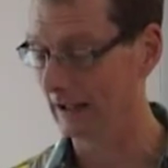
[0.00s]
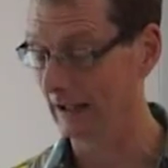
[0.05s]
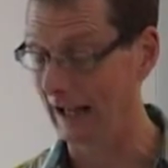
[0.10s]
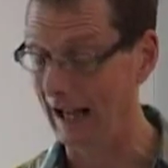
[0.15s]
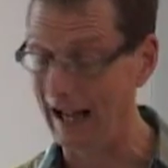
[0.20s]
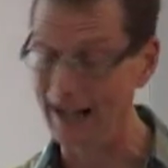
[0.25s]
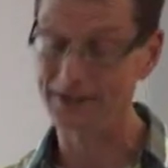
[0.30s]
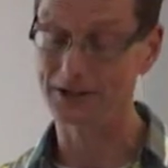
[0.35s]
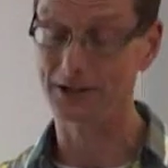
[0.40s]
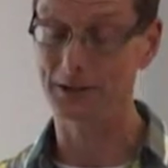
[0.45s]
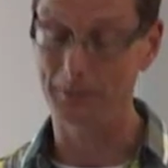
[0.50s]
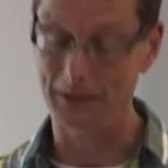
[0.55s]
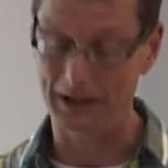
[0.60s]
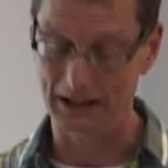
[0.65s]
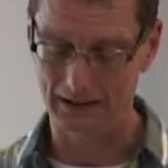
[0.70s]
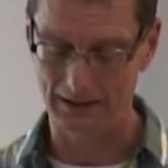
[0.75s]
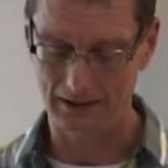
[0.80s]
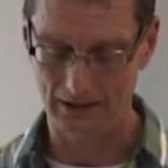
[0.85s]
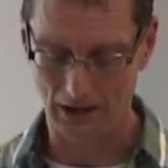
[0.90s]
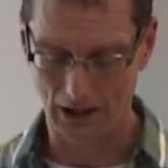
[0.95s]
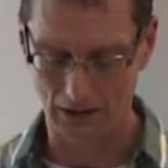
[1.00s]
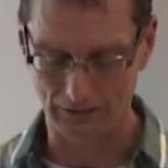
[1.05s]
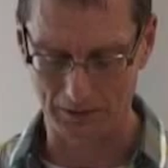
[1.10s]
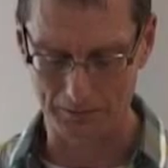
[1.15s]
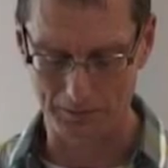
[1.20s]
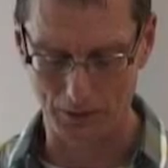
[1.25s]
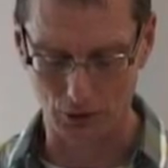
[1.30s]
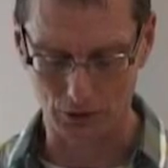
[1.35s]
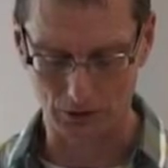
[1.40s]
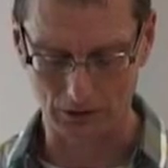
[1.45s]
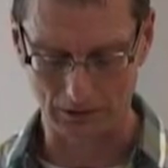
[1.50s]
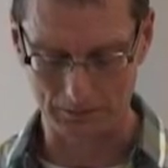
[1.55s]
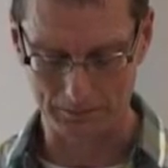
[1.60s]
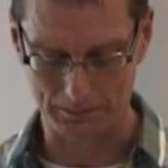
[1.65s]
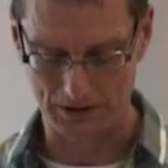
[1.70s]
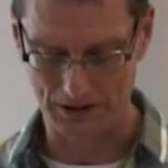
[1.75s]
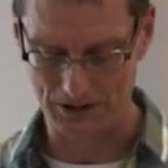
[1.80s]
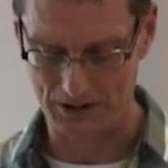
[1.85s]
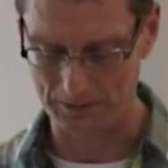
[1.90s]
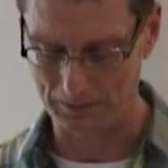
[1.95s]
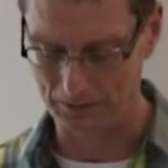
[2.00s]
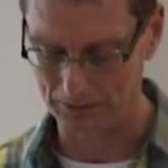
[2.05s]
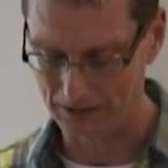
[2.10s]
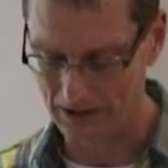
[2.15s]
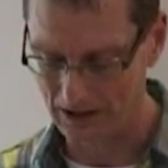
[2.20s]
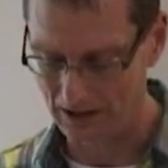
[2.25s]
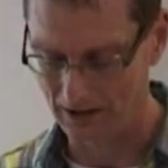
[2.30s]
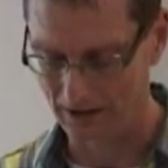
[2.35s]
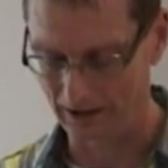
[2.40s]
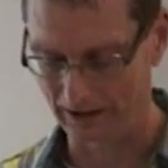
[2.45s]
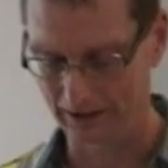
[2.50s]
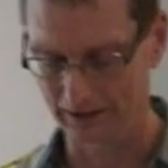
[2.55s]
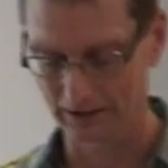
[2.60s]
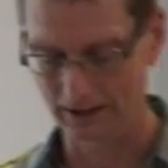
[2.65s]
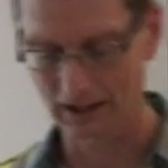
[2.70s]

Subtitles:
has to be of a moral and principled kind.